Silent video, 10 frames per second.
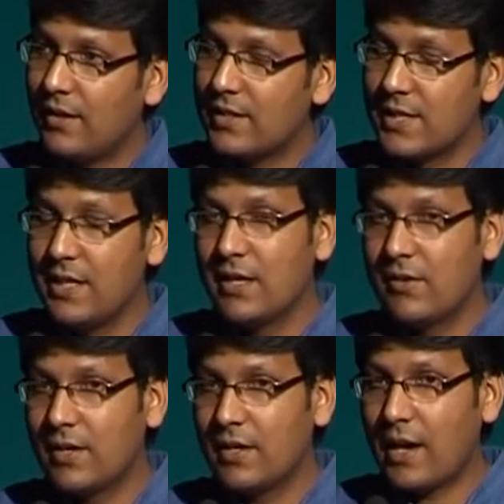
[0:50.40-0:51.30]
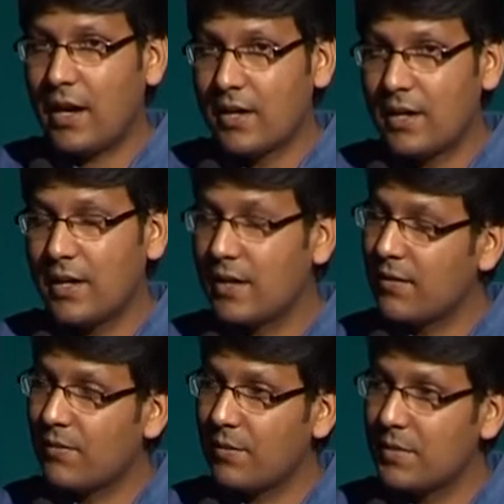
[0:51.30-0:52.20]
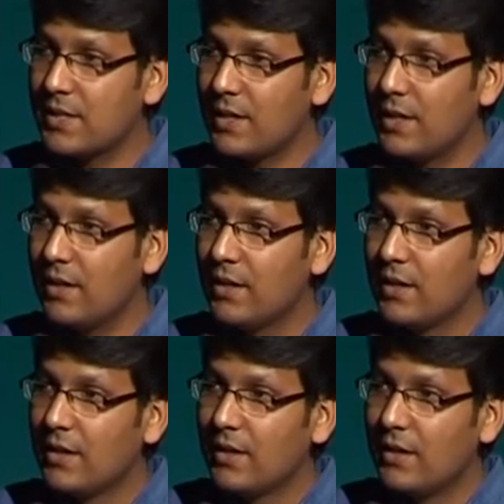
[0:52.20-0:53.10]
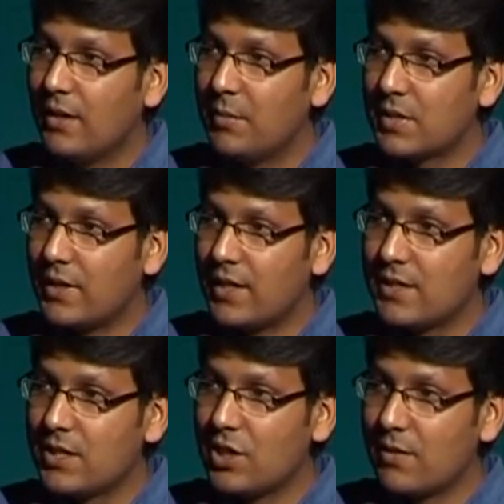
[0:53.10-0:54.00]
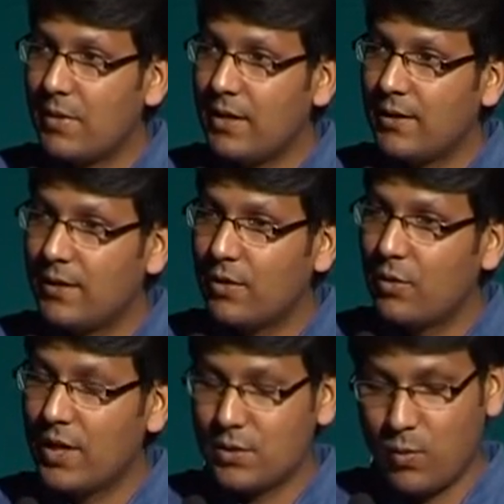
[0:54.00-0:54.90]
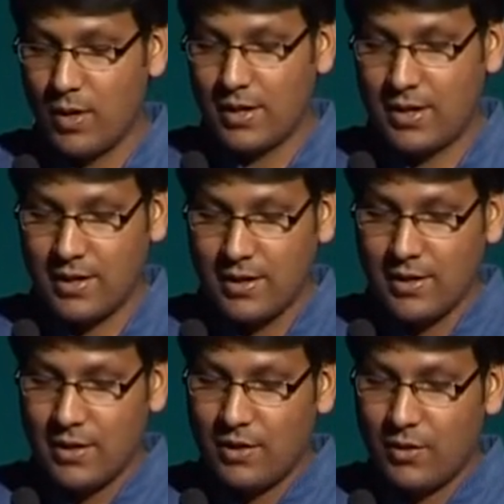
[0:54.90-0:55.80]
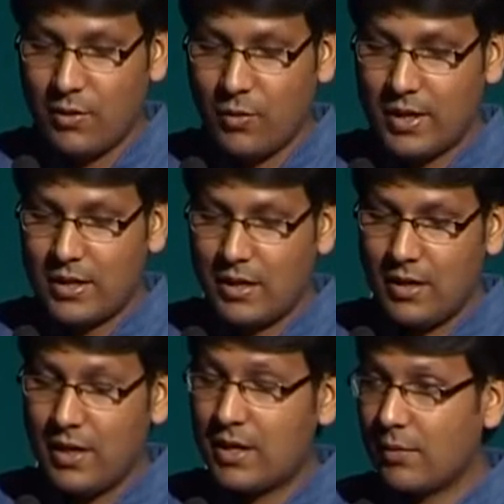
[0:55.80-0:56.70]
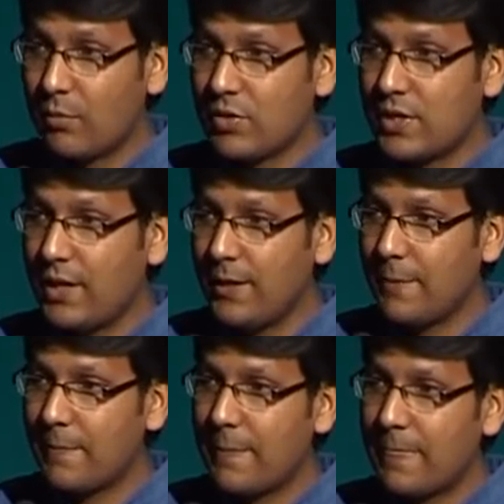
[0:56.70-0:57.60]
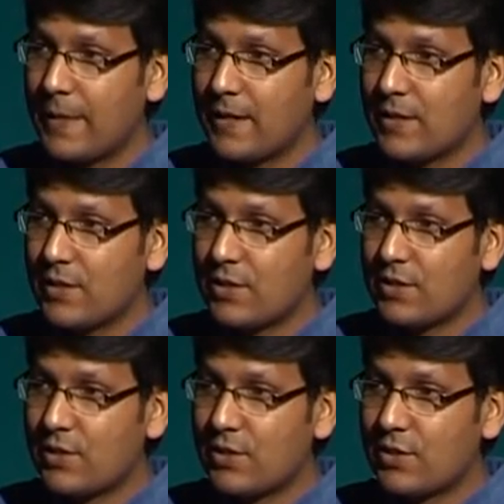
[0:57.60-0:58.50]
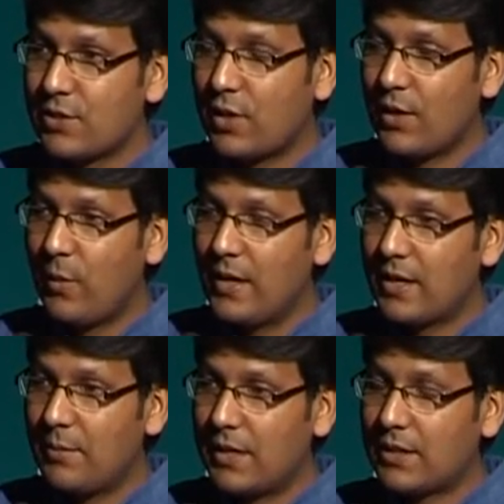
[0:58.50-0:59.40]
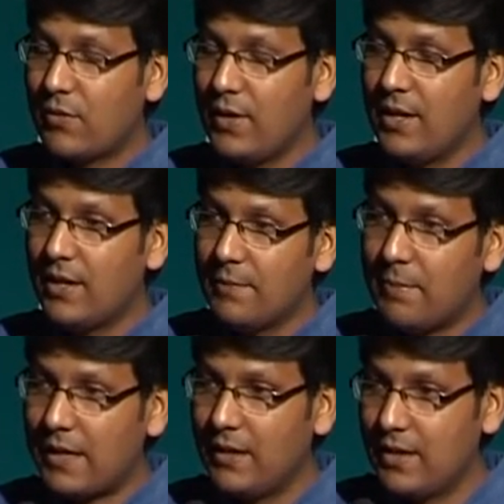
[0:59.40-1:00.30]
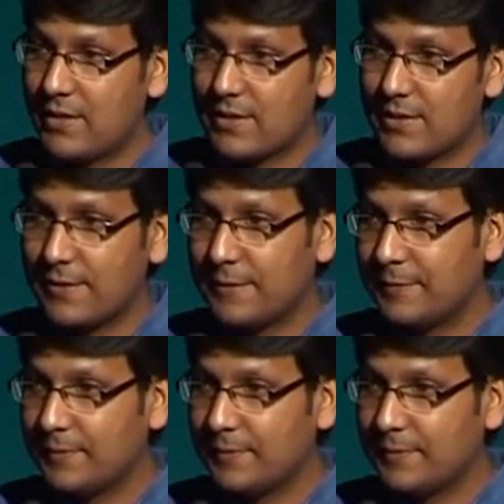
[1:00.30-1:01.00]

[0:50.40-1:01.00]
a senior architect from the city, uh, Mr. S.D. Sharma, who has worked with Le Corbusier so I welcome our three panelists,